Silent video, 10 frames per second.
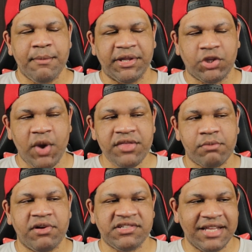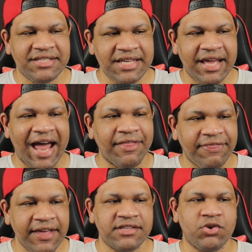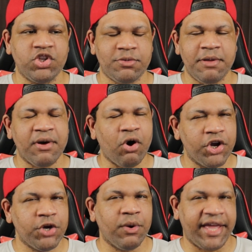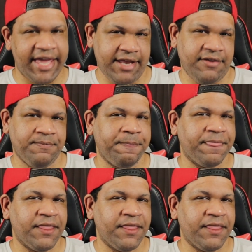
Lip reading: But the way they're presenting it, I think it's going to be miHoYo again.